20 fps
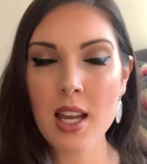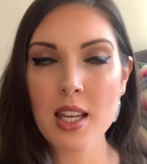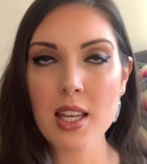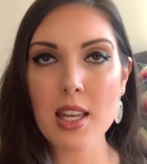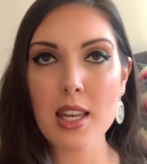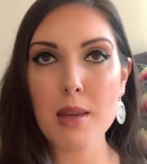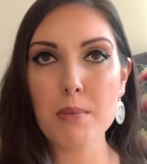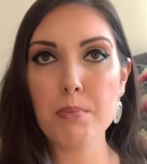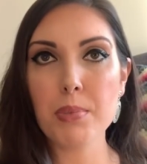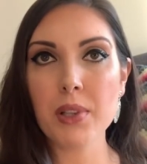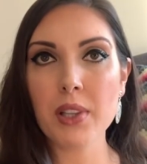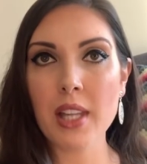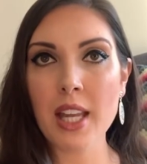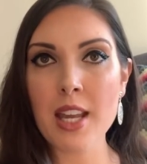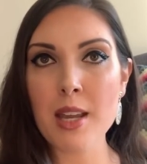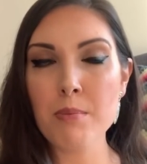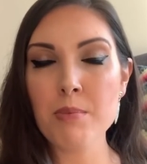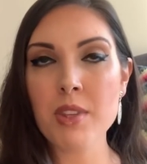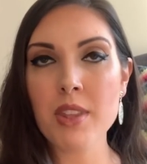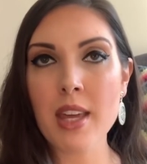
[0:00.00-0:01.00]
He
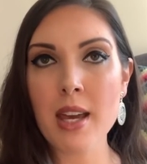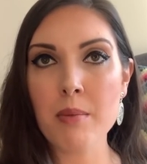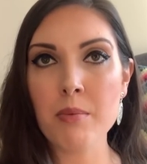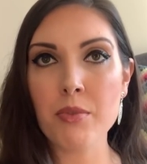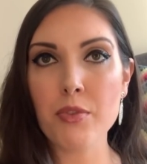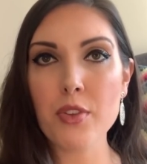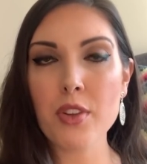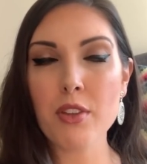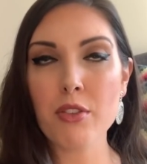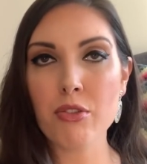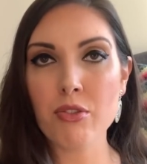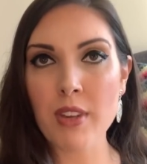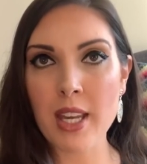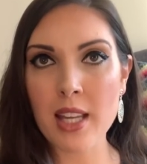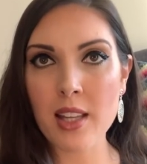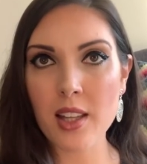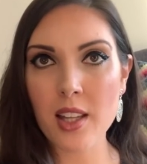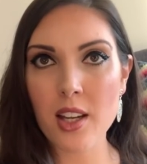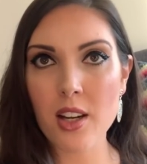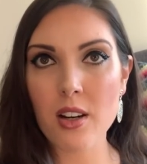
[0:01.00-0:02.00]
blamed them for the
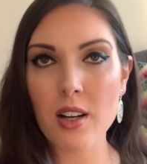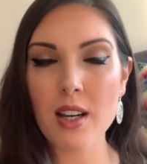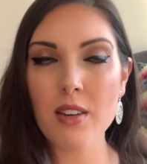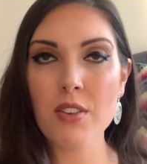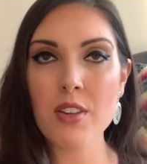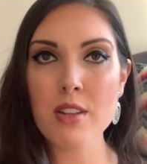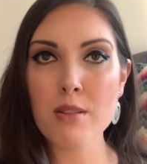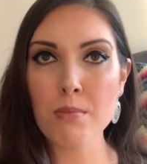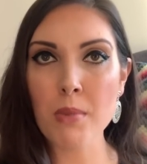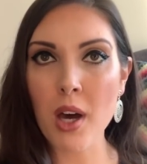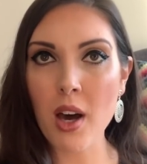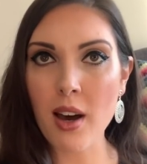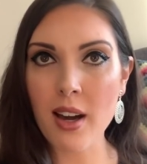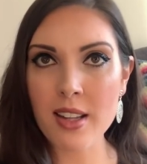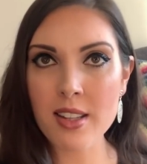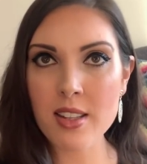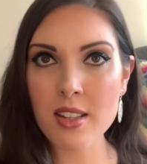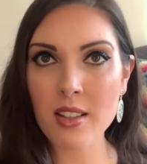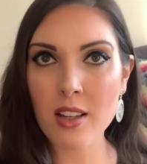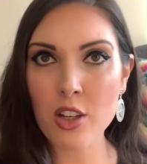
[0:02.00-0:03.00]
failure of his
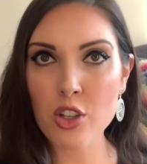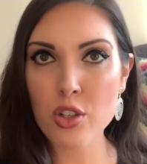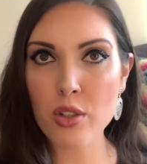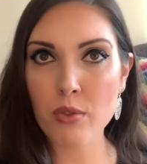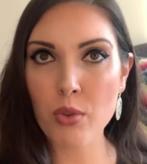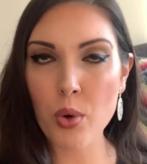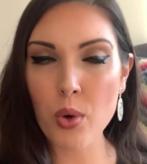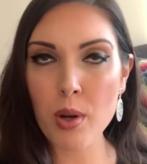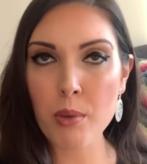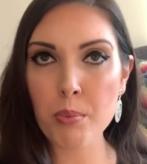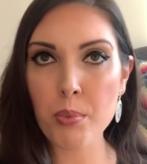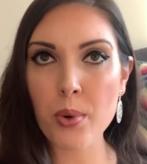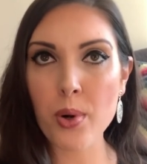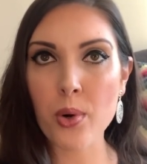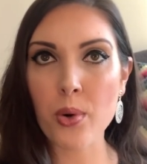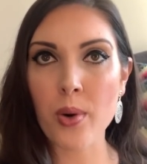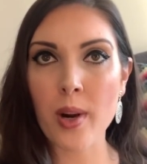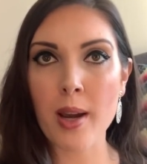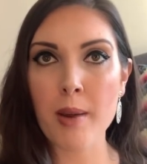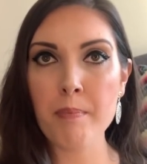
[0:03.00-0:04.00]
Mahasadashivoham
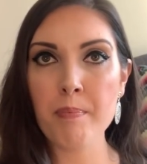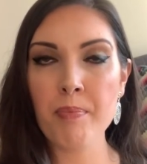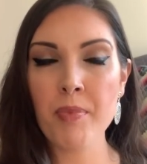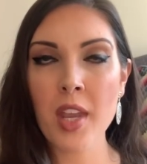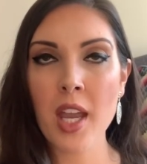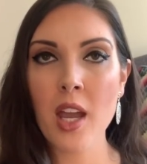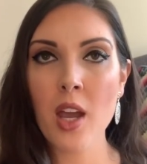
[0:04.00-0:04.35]
program.